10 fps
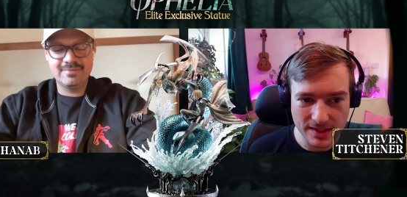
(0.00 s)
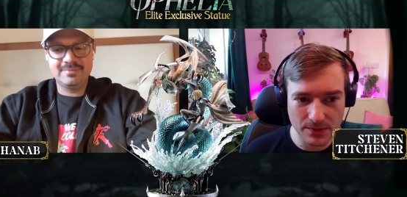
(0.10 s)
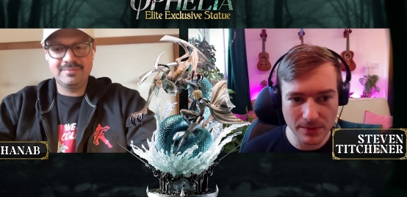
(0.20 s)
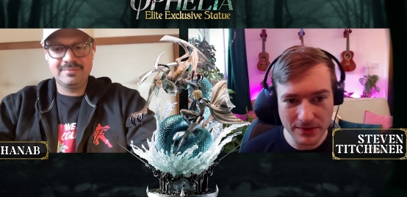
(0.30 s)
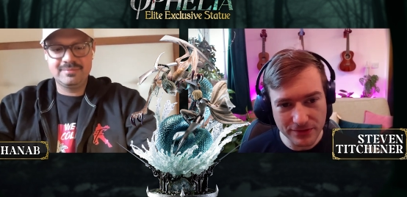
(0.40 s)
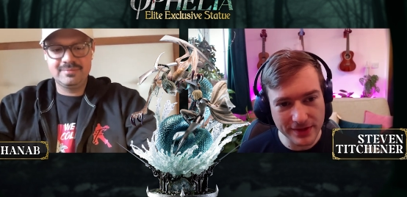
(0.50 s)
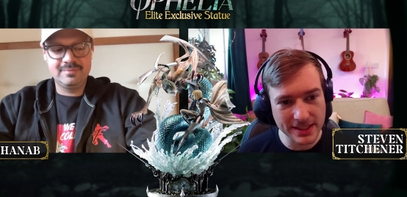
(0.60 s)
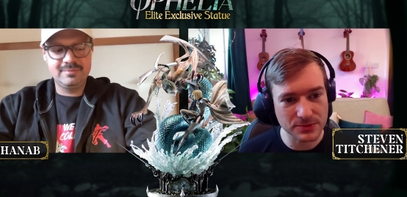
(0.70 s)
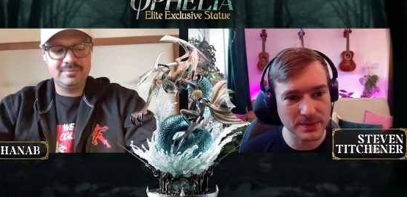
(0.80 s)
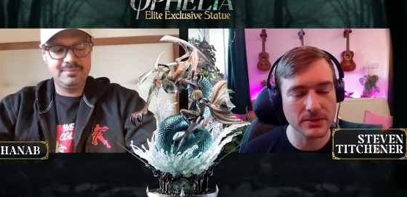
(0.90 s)
Speaker 1: one of the
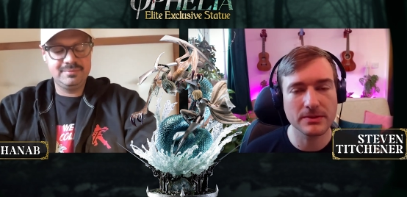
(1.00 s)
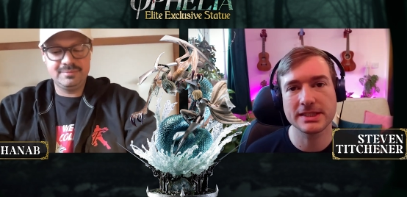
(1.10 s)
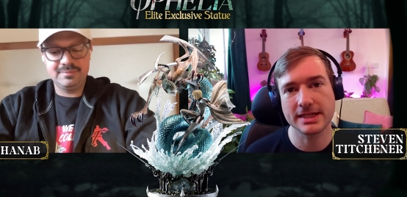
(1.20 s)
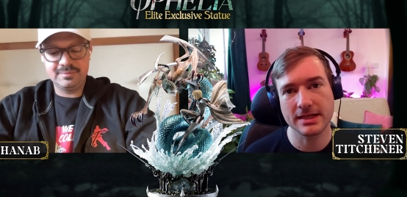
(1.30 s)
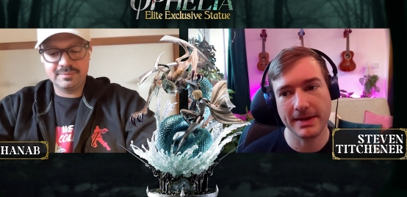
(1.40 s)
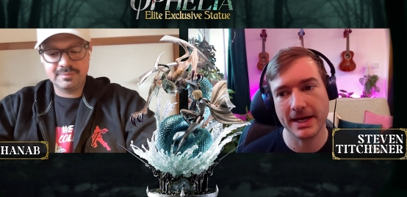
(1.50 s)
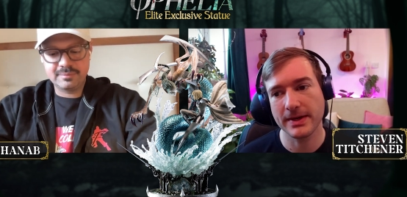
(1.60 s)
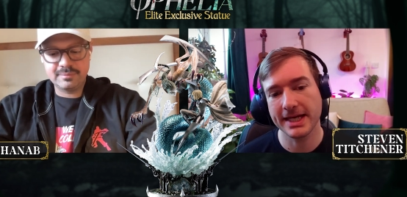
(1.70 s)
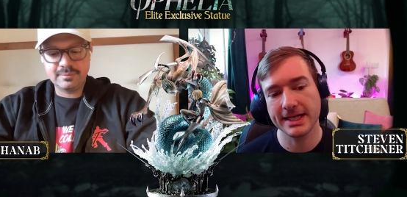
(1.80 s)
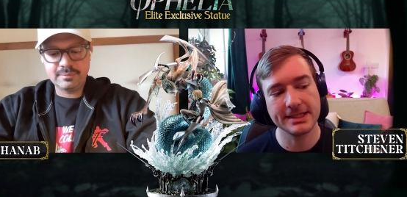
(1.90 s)
things we always think about
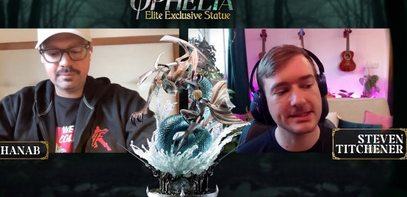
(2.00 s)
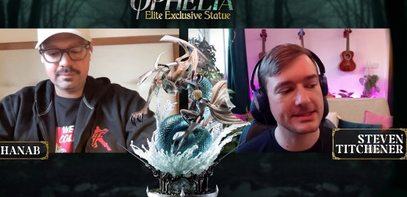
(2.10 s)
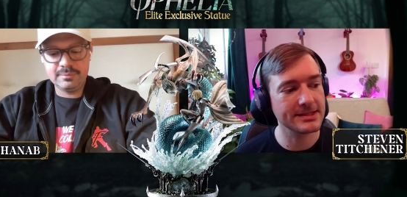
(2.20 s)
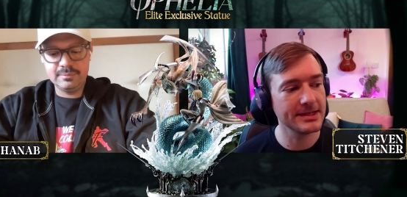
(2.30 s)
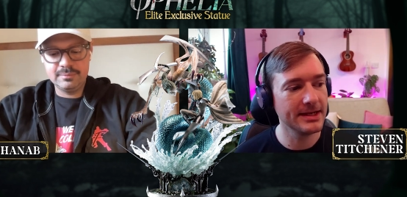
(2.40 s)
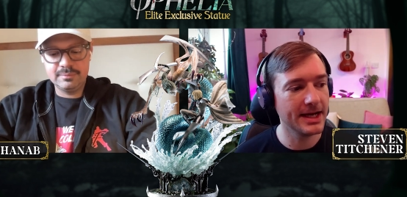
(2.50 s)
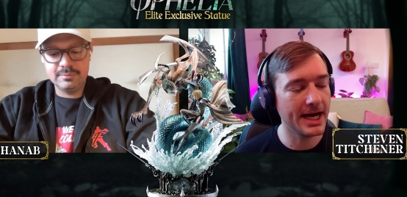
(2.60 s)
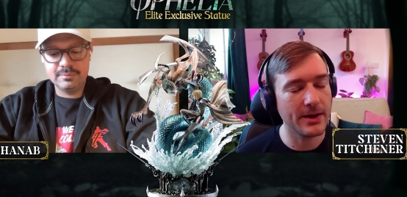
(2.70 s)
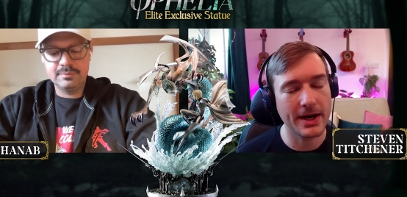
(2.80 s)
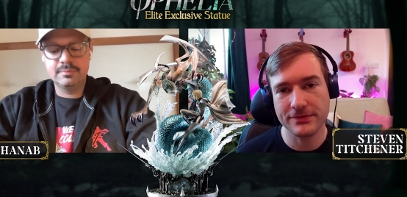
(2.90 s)
is
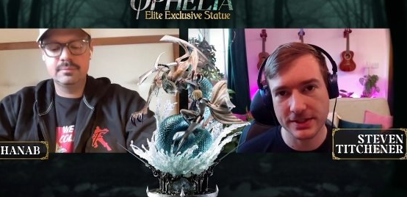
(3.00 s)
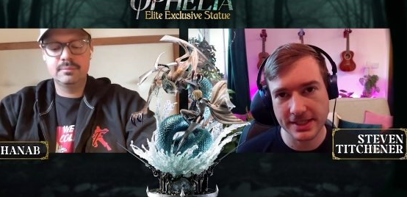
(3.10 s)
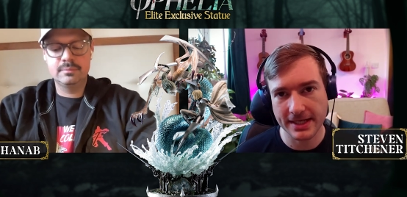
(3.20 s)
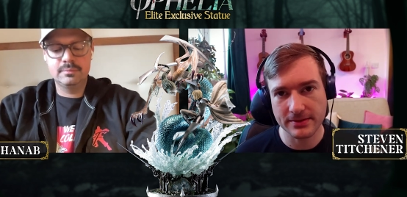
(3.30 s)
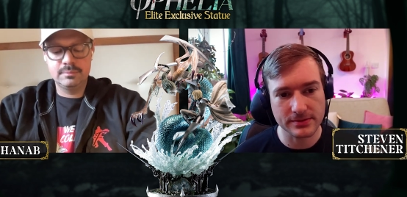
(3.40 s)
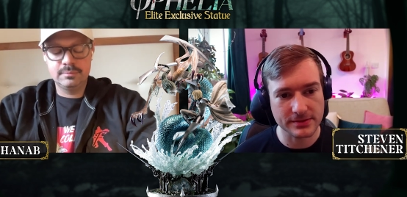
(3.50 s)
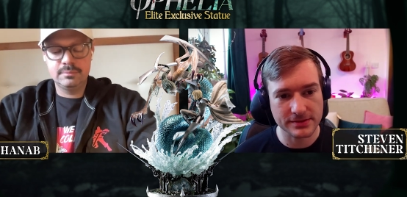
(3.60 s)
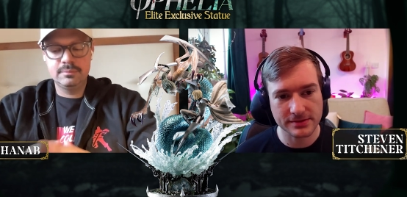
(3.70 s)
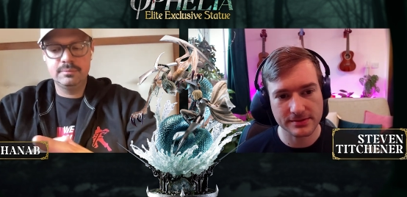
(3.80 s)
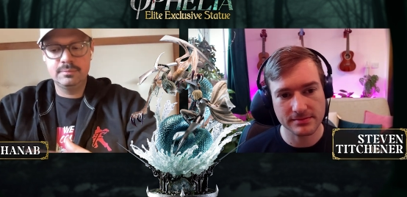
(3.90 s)
our after
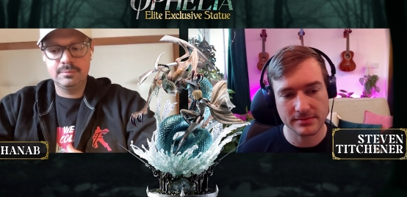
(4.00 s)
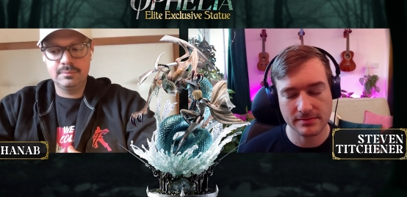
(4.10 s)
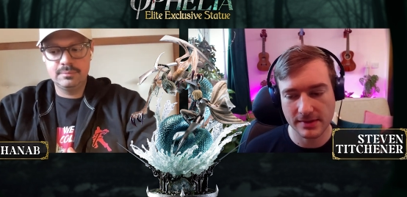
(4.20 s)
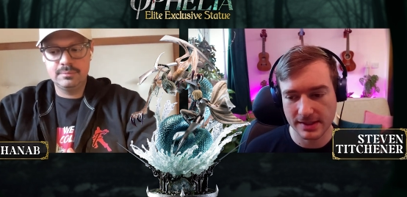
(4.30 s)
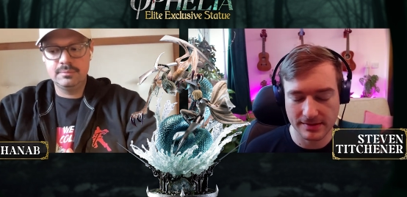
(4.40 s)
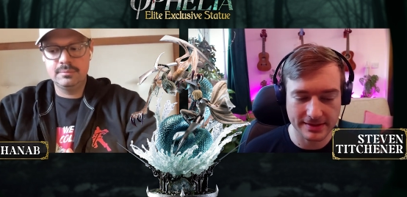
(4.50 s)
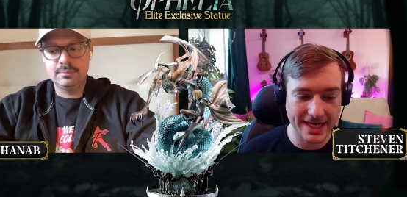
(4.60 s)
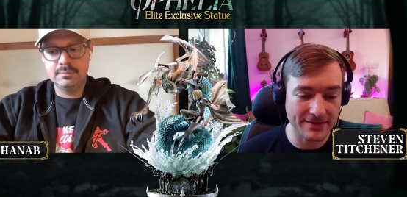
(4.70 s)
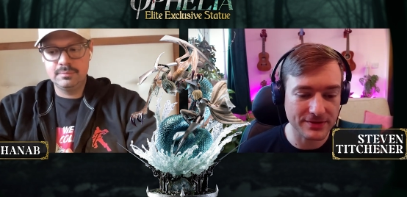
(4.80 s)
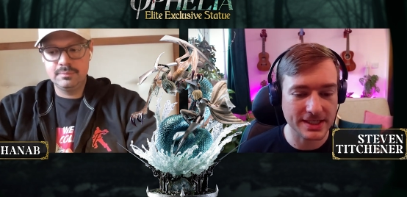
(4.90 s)
sales, the
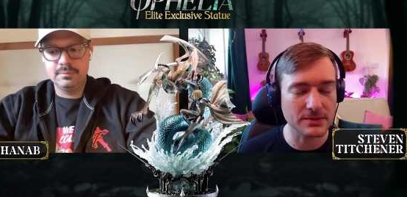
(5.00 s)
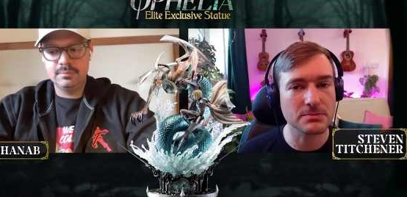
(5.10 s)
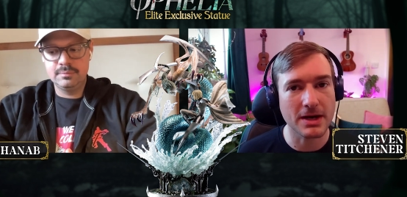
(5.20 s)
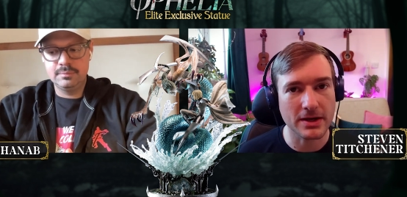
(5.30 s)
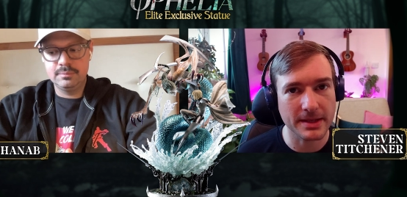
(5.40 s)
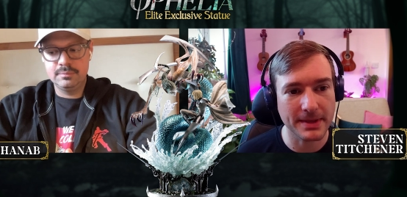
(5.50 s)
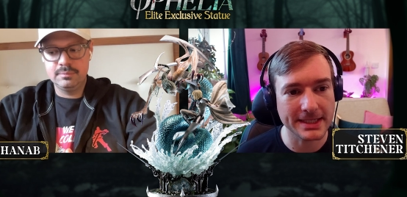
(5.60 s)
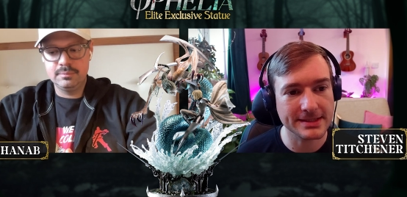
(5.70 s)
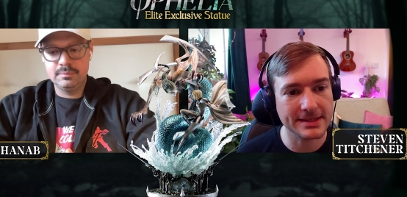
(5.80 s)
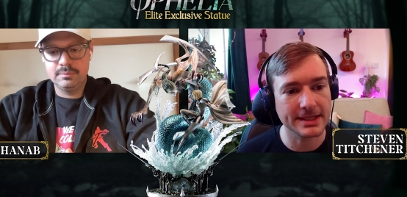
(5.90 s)
after sales market
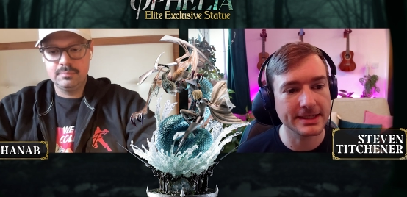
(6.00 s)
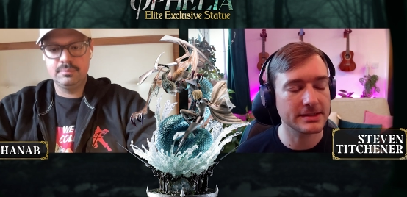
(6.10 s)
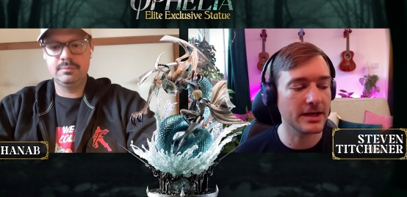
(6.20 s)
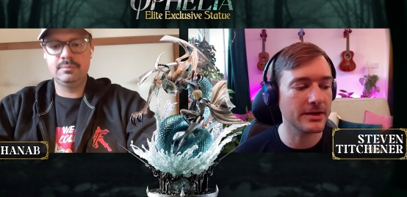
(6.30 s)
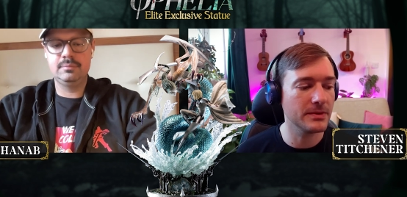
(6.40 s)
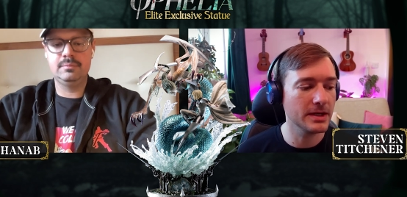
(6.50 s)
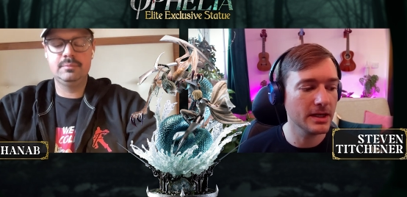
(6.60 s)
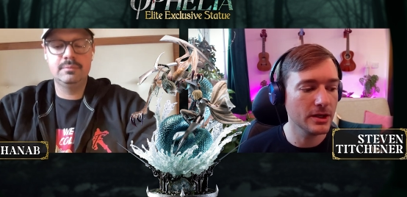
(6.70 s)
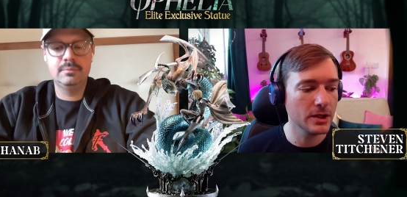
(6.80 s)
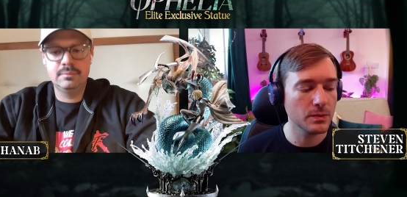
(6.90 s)
basically. So,
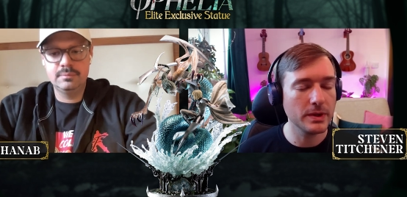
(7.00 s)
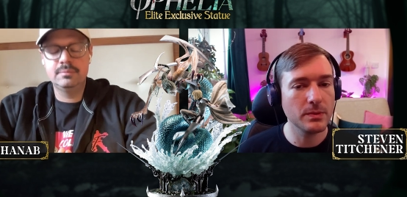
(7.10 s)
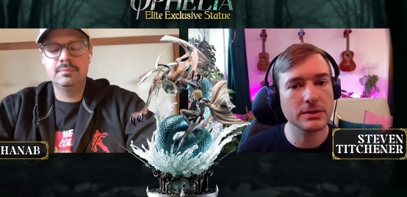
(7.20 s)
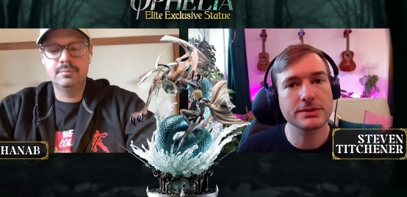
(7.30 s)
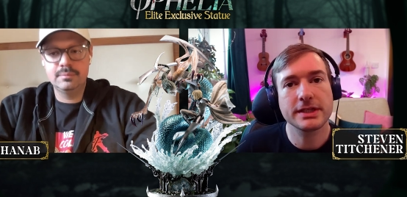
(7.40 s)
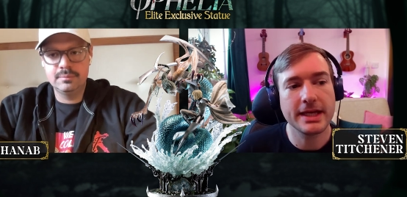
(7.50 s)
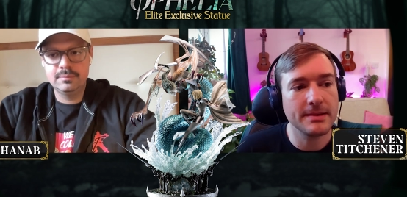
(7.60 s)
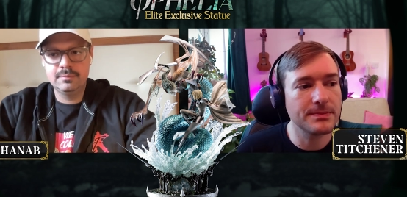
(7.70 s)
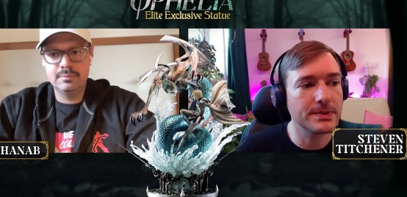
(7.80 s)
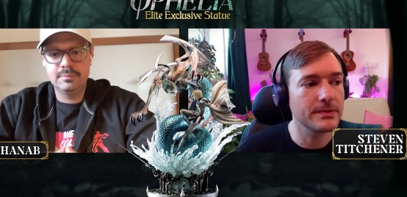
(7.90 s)
we want to
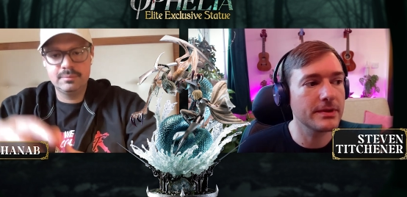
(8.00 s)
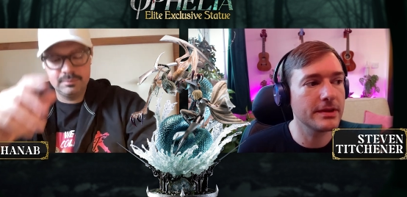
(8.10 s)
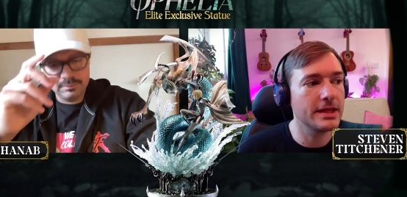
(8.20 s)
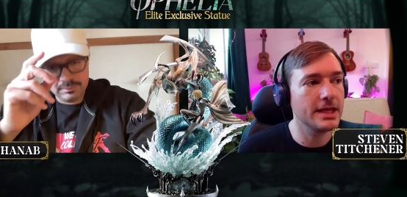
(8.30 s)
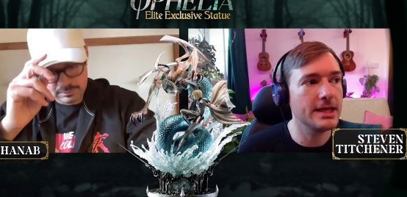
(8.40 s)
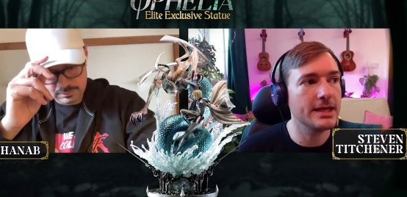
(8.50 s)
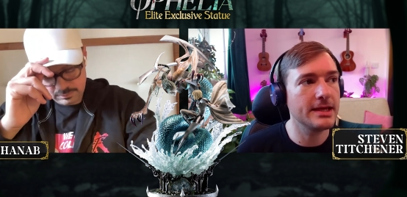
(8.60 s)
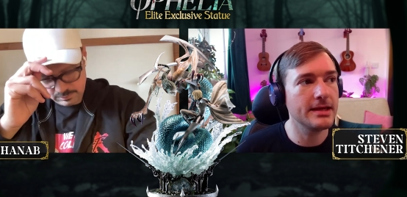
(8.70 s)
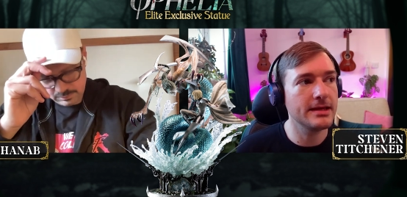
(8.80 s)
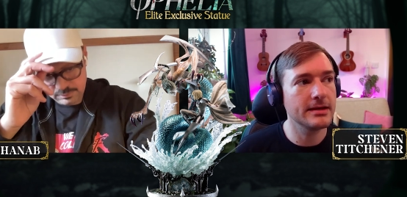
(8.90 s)
keep
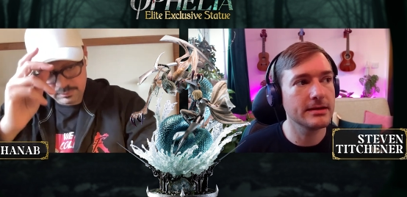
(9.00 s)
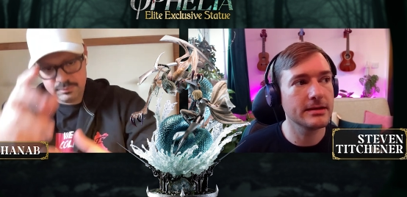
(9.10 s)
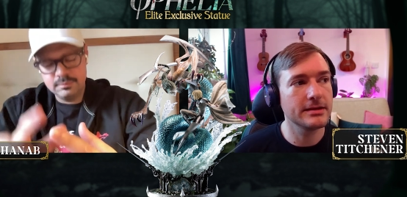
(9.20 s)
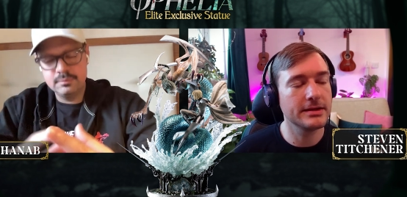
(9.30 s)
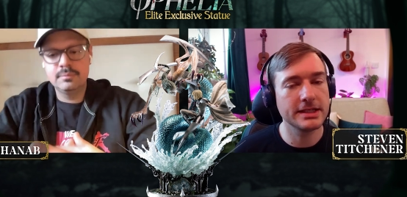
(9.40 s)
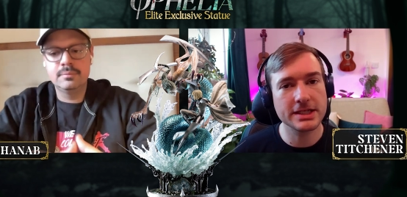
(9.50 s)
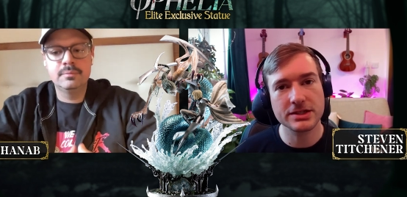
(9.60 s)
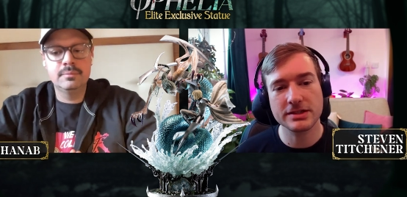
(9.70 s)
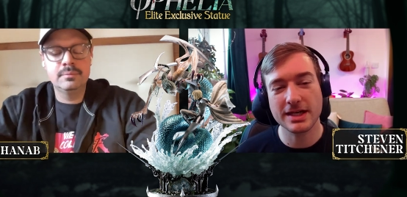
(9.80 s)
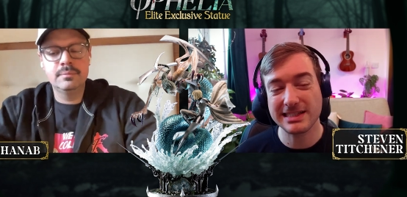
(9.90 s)
the the
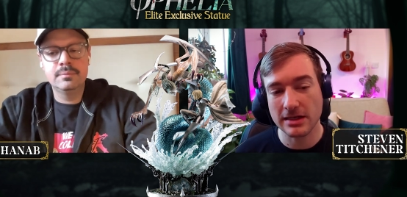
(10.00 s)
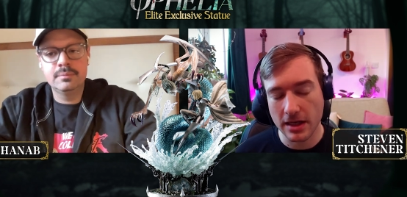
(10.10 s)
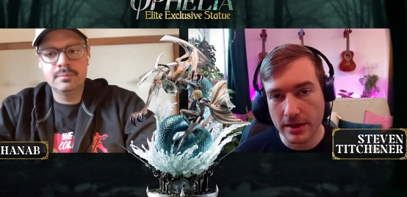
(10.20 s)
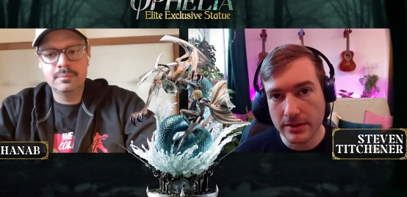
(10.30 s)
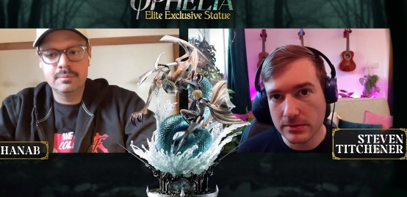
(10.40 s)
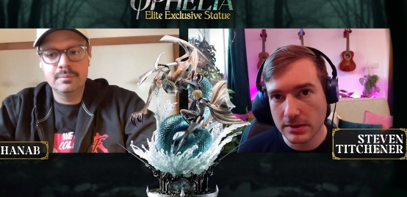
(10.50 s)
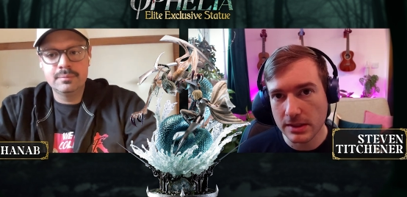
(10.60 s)
edition size low